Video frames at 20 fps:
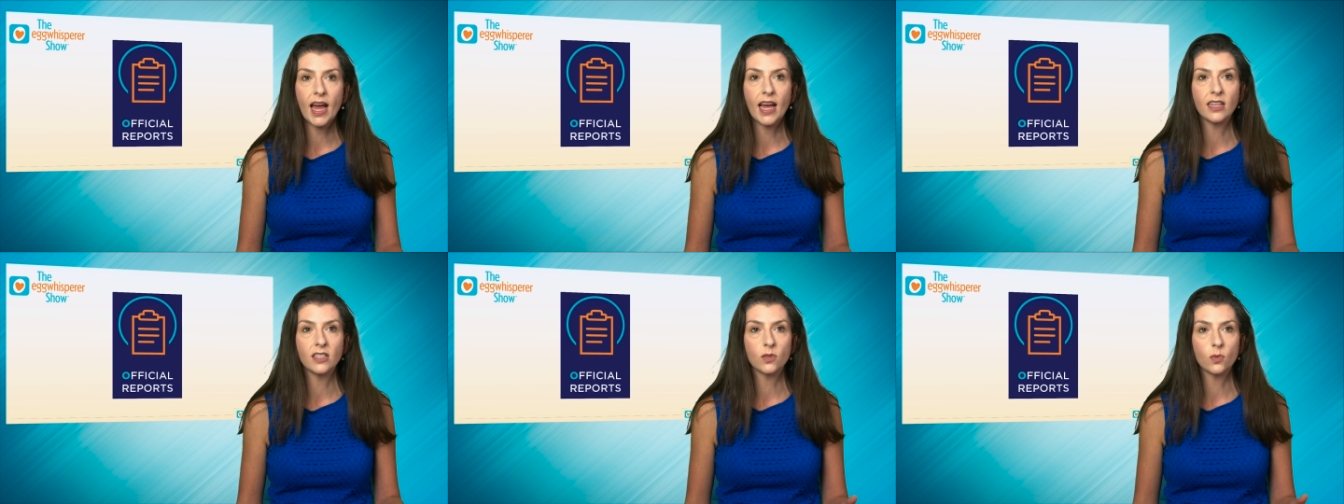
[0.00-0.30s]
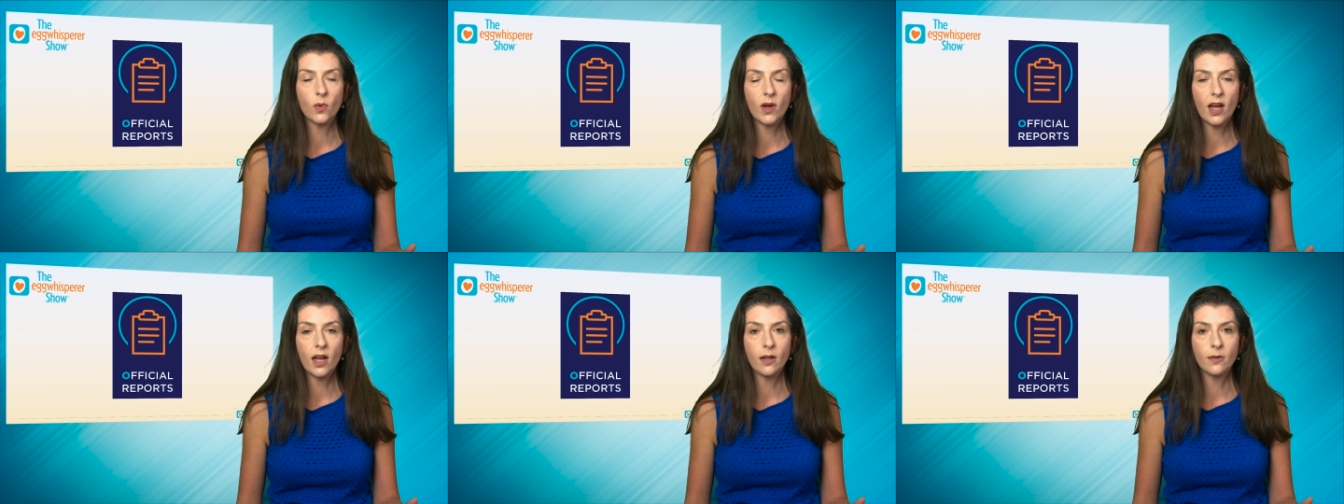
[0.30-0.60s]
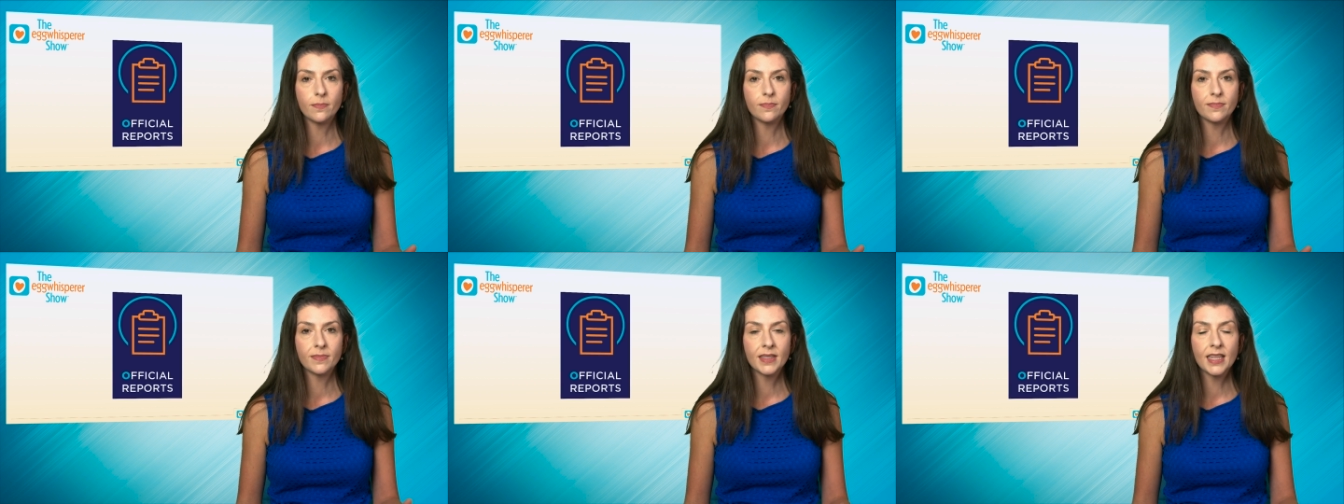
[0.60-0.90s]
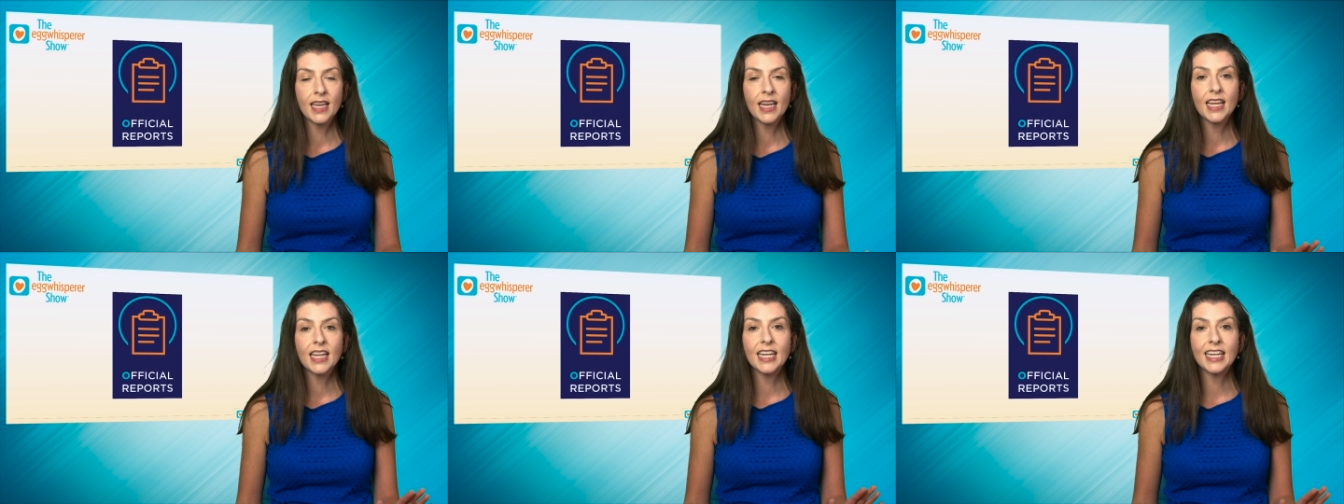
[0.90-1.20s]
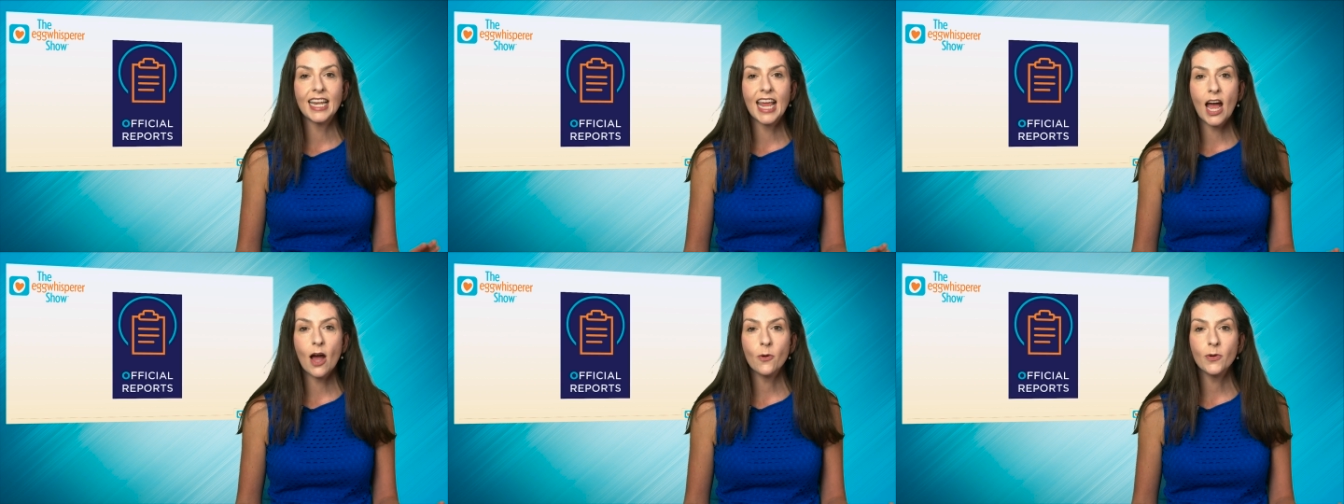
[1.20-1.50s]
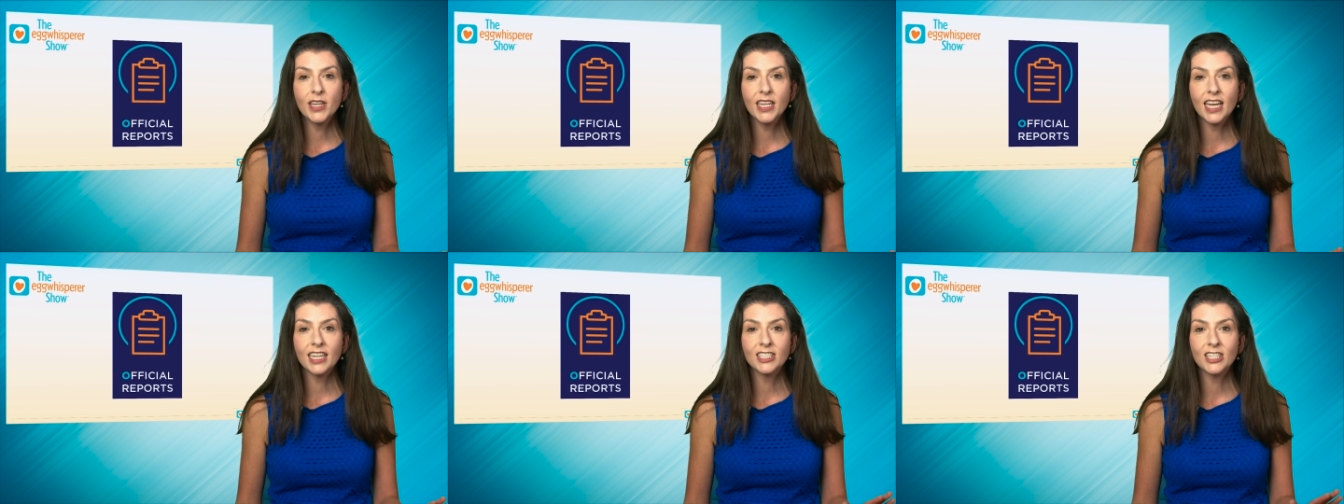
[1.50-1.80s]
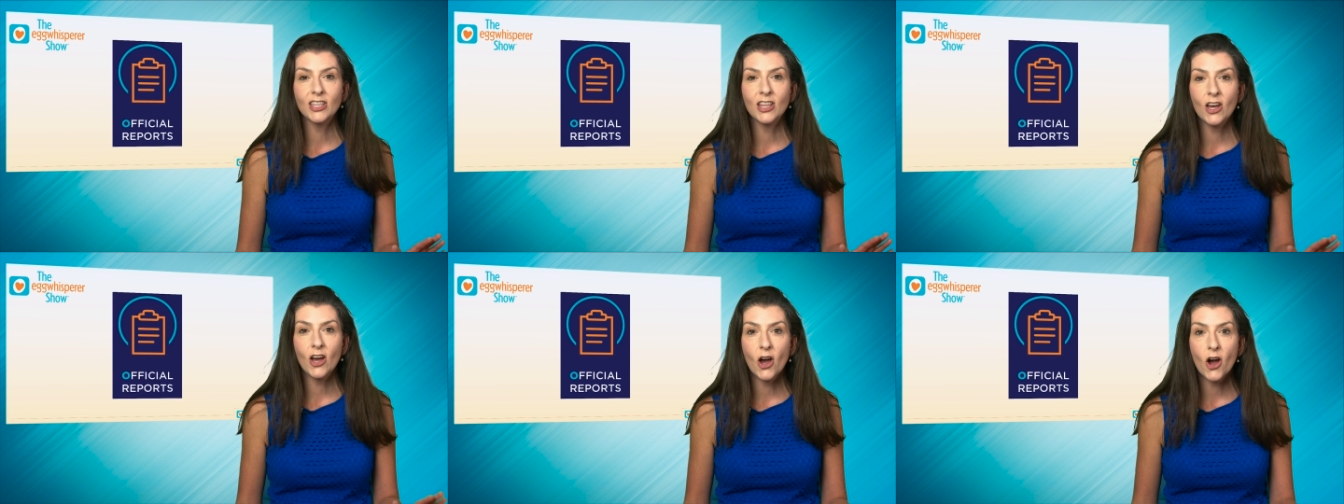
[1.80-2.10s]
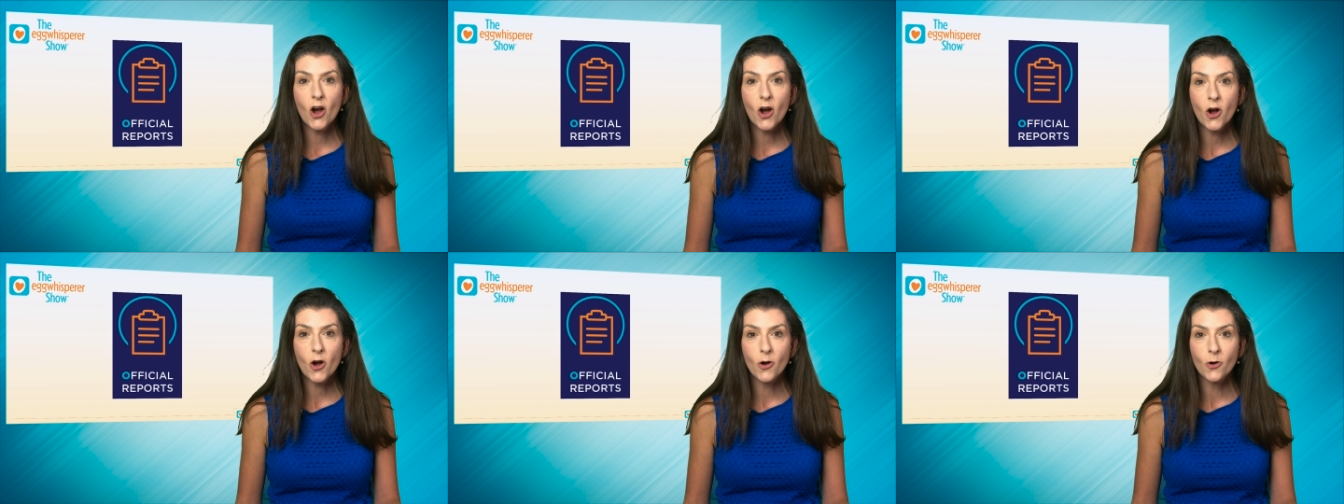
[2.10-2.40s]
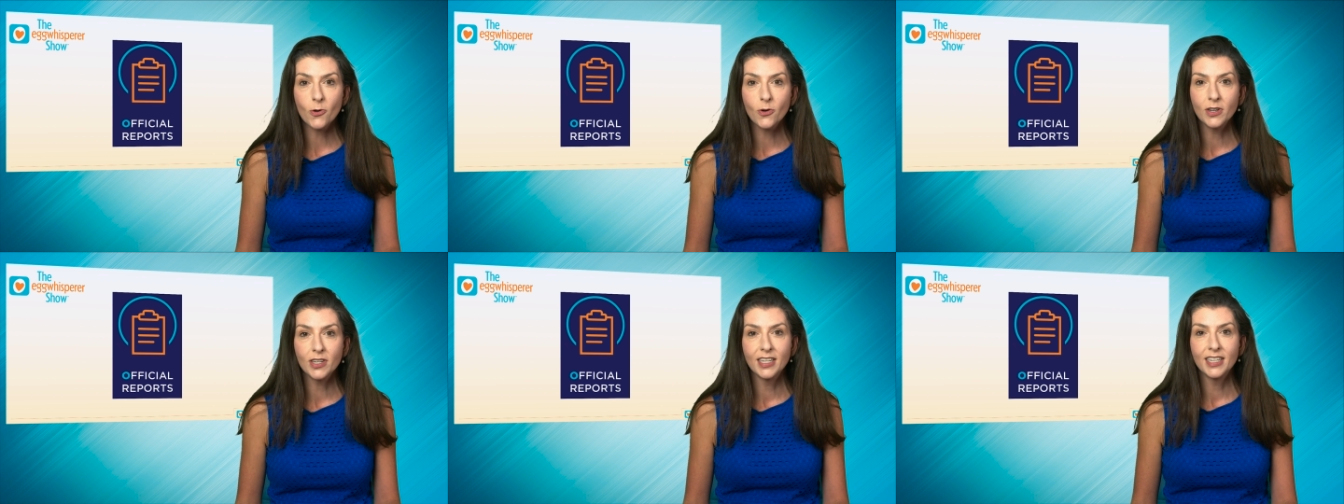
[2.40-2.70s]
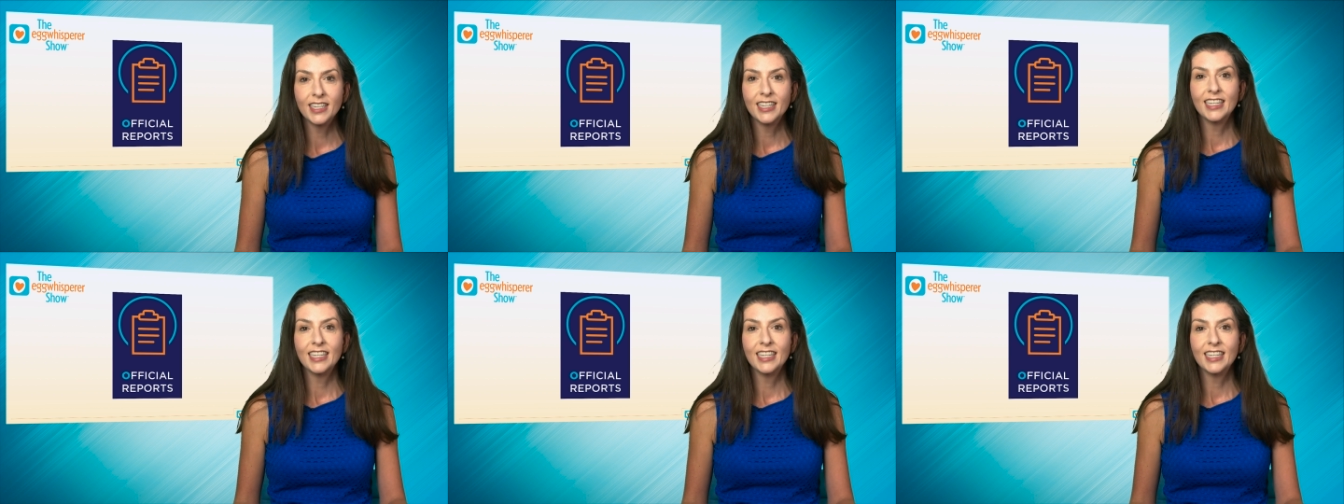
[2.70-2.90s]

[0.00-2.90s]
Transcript: as well. Now we get to the O,